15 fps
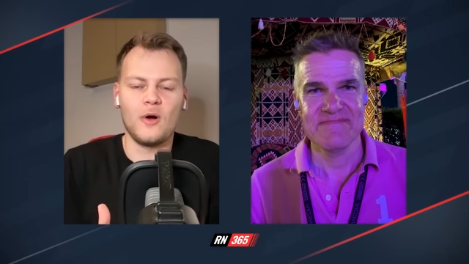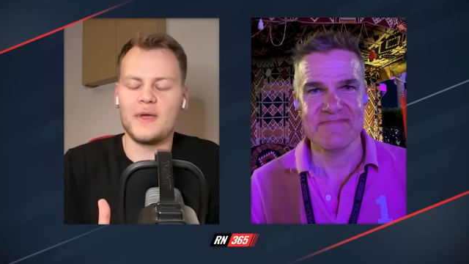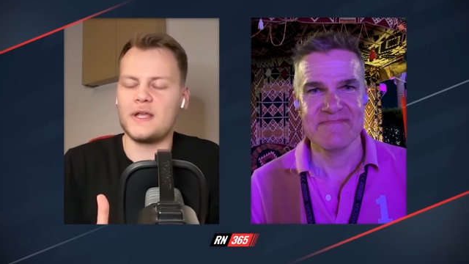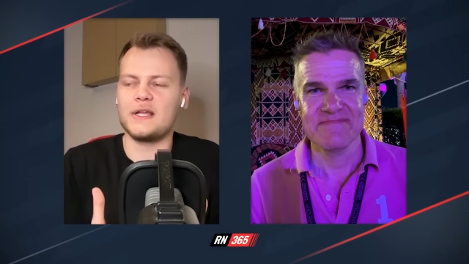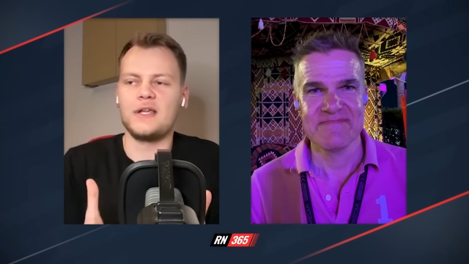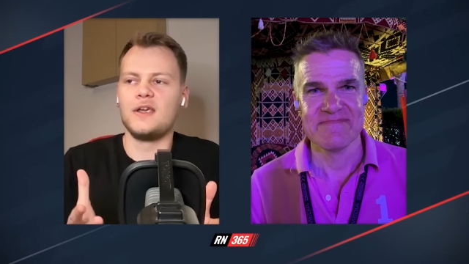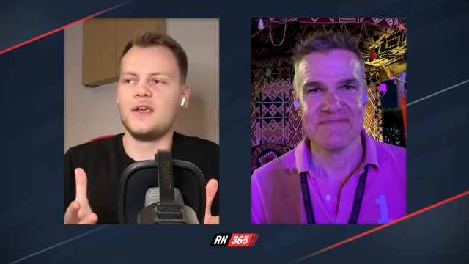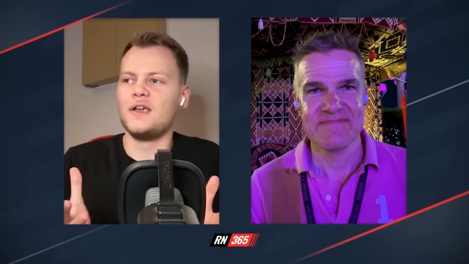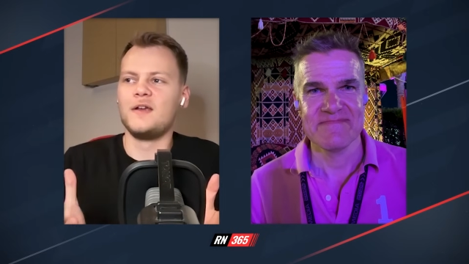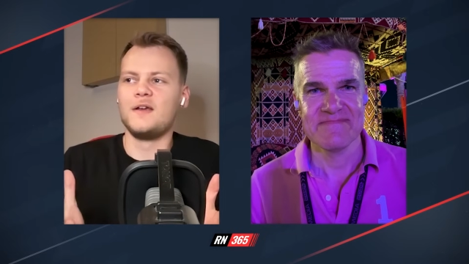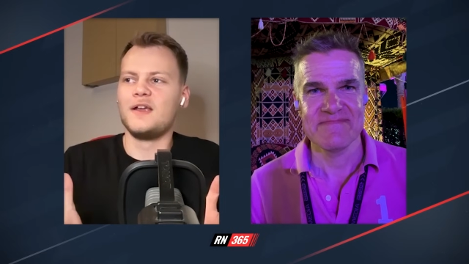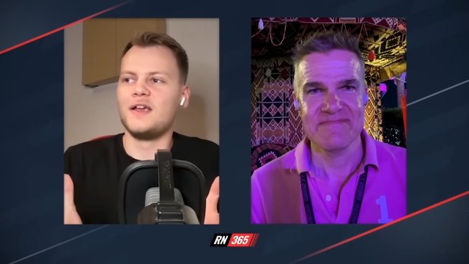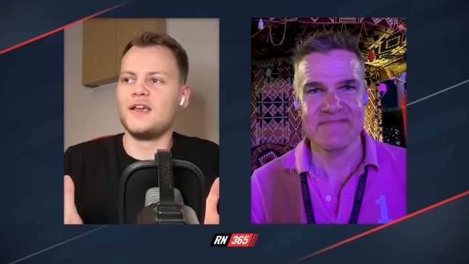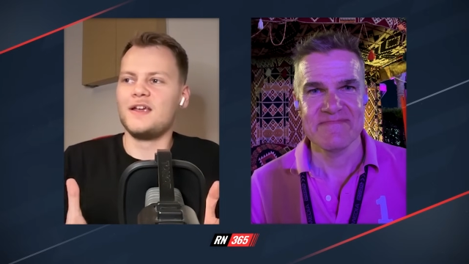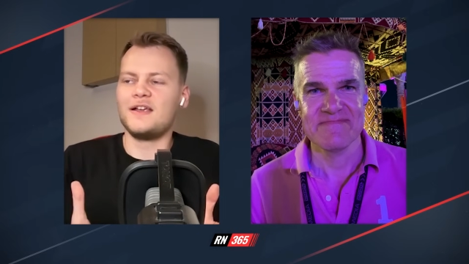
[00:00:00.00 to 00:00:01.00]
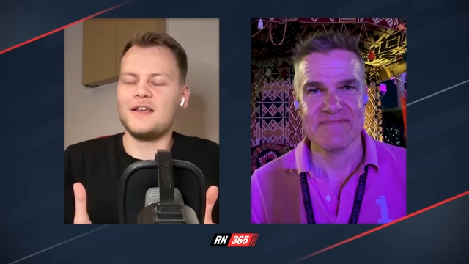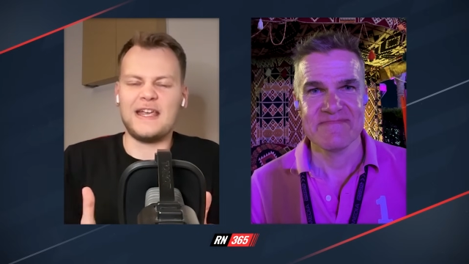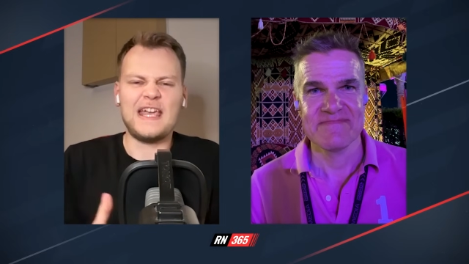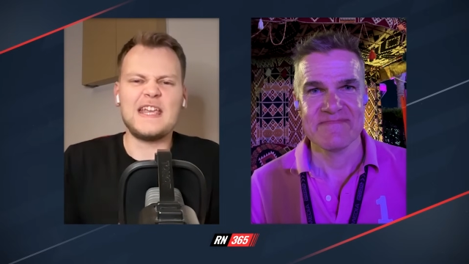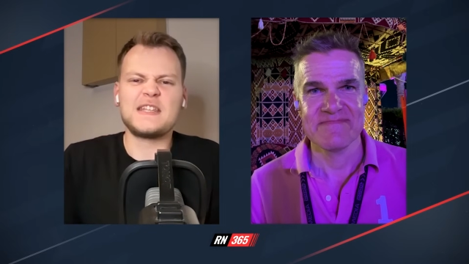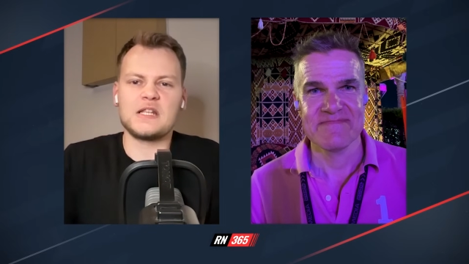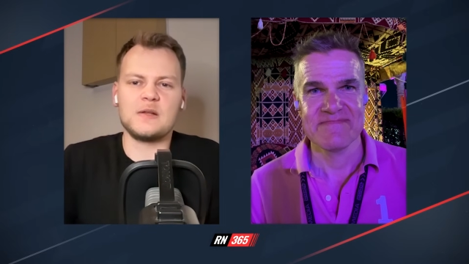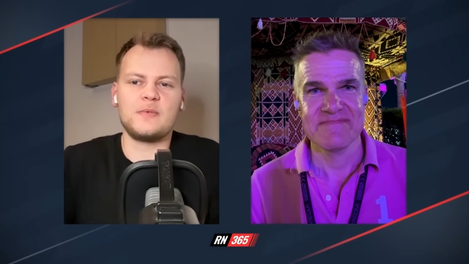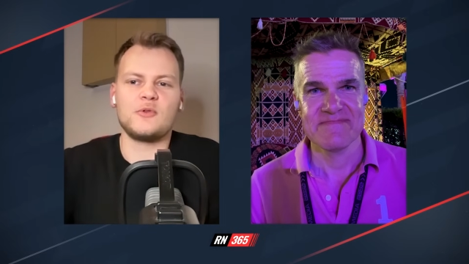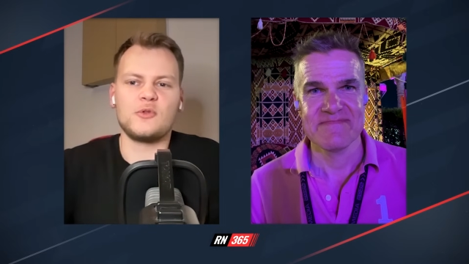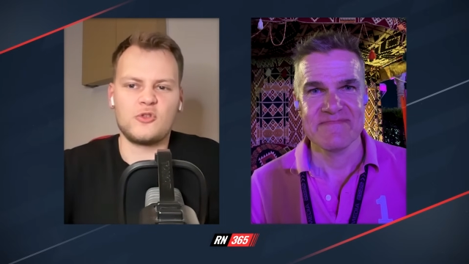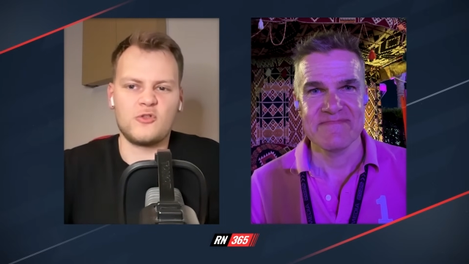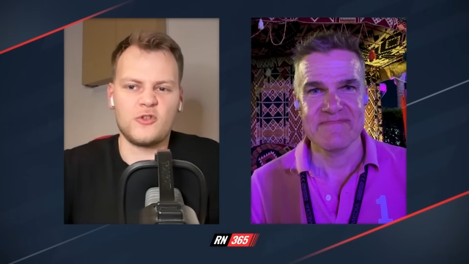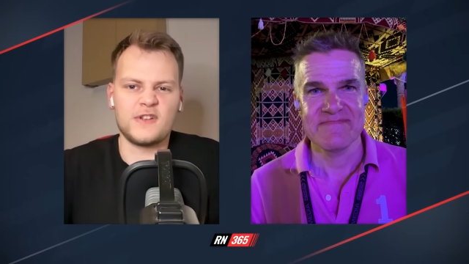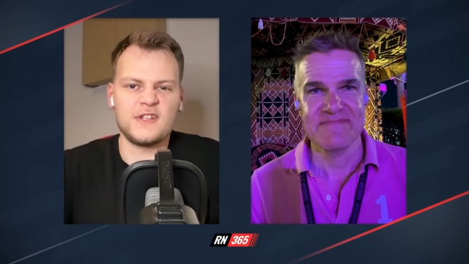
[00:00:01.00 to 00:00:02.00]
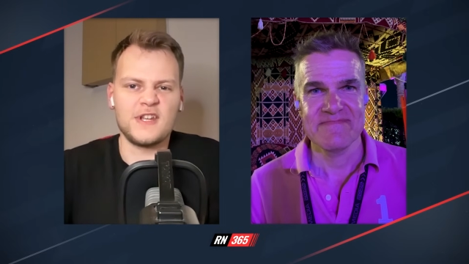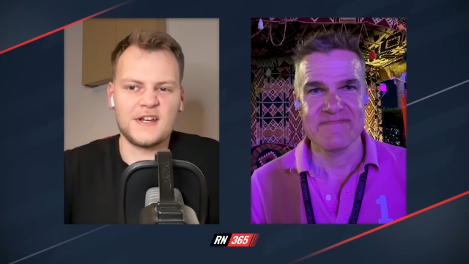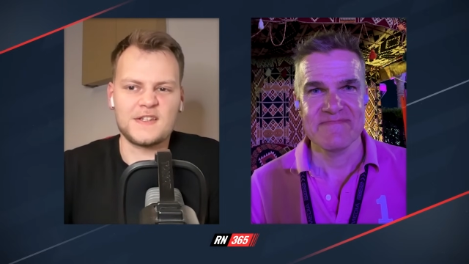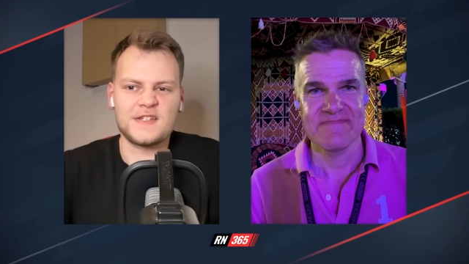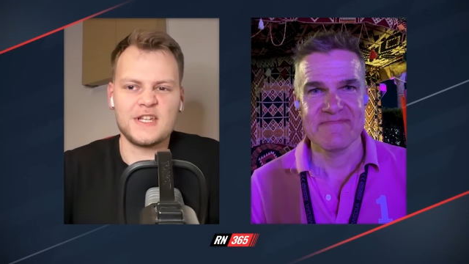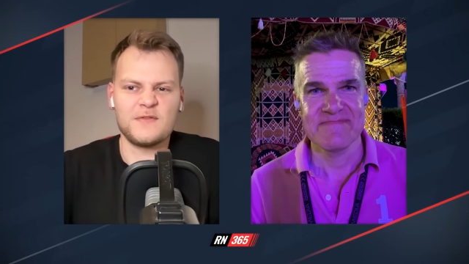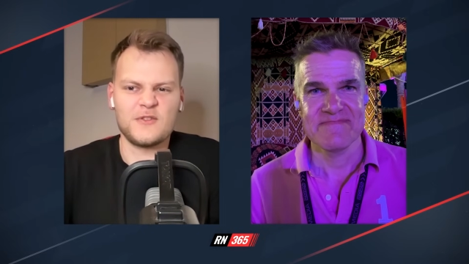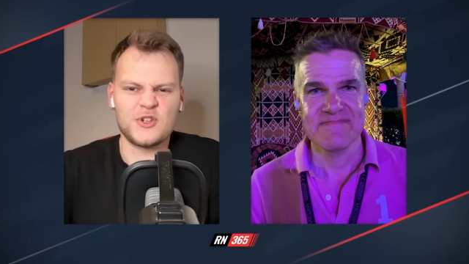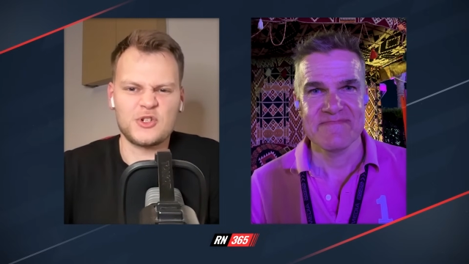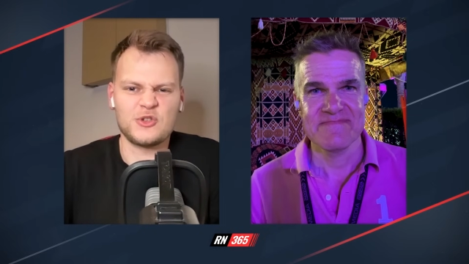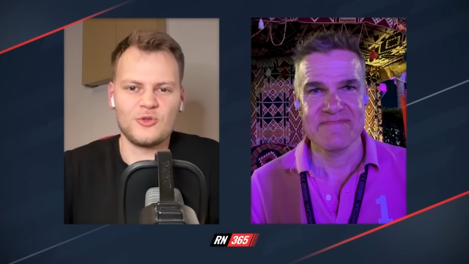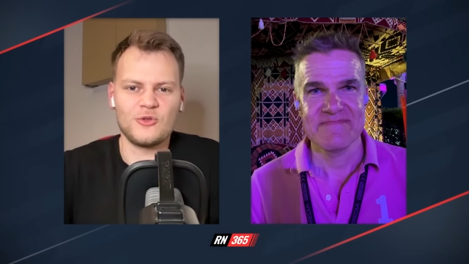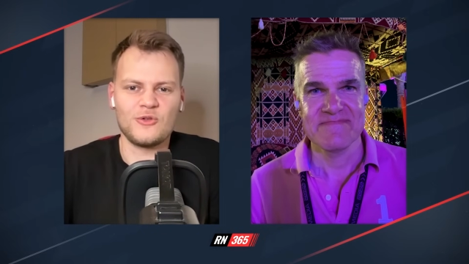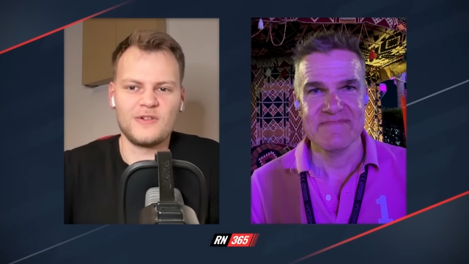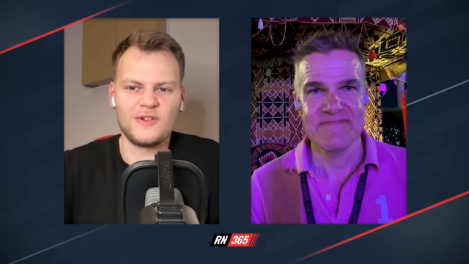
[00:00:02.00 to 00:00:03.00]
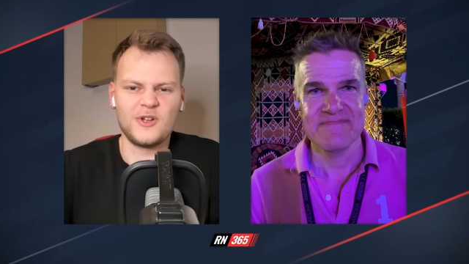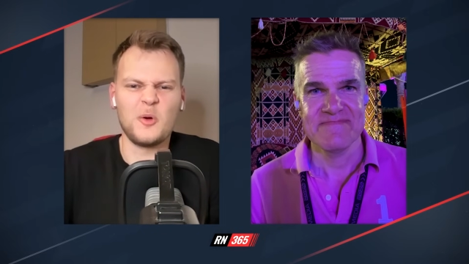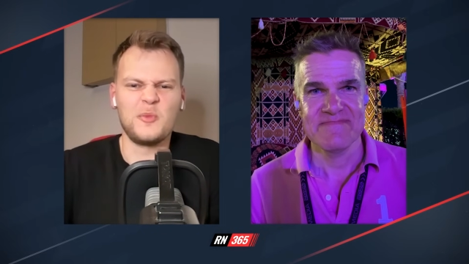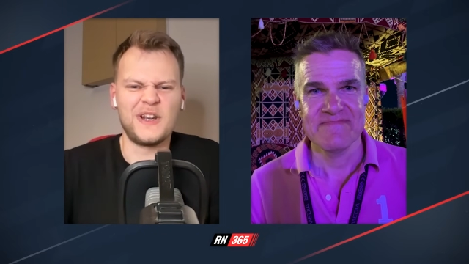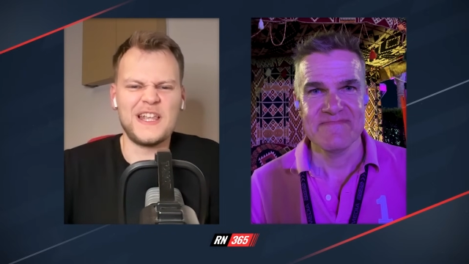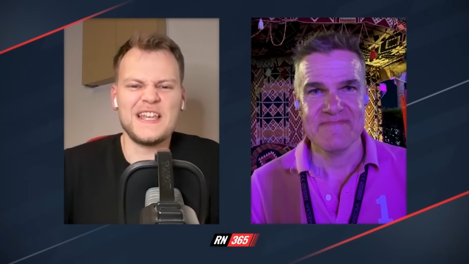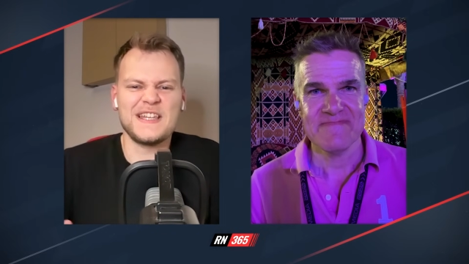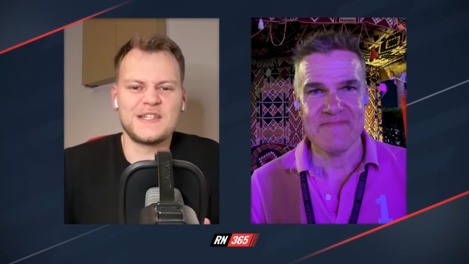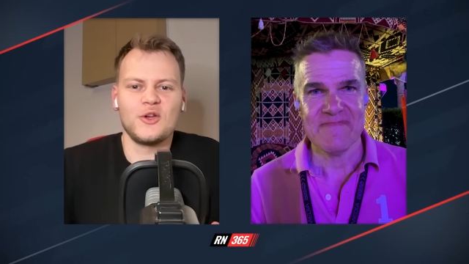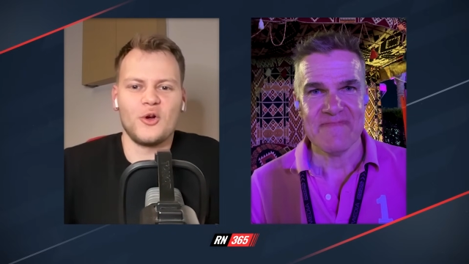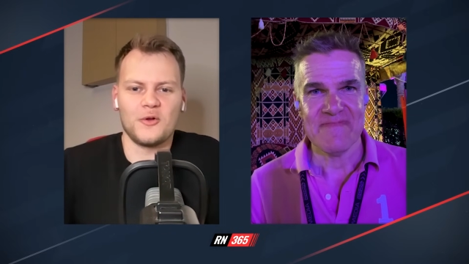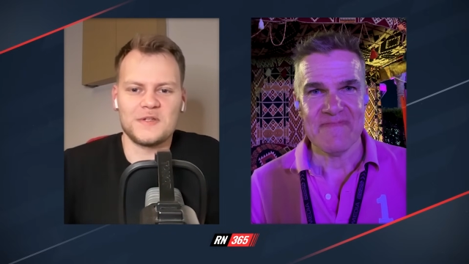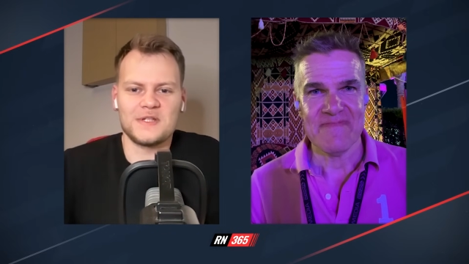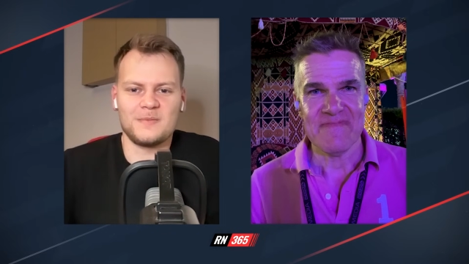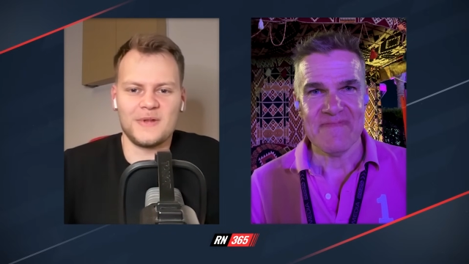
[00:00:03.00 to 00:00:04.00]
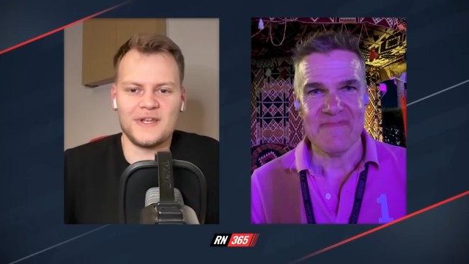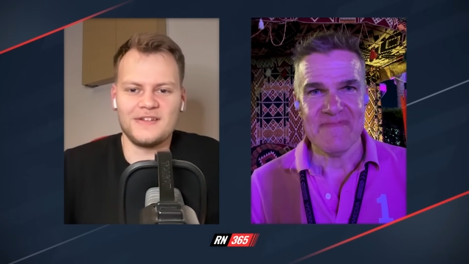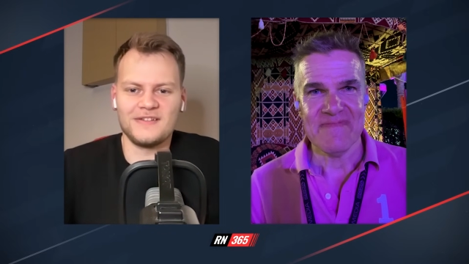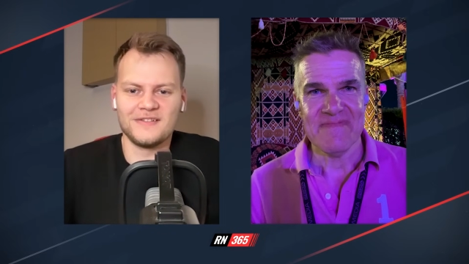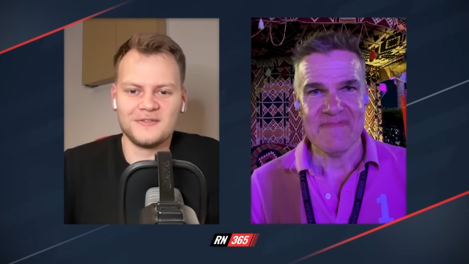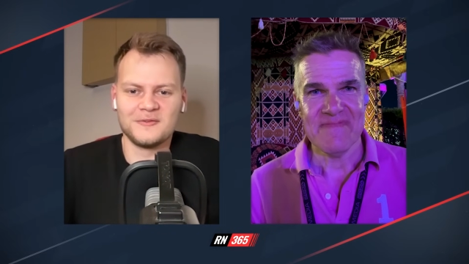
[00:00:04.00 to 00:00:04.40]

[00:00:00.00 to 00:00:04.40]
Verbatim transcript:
Speaker 1: I mean, he's going to be on the grid next year for sure. Come on, he's got to be.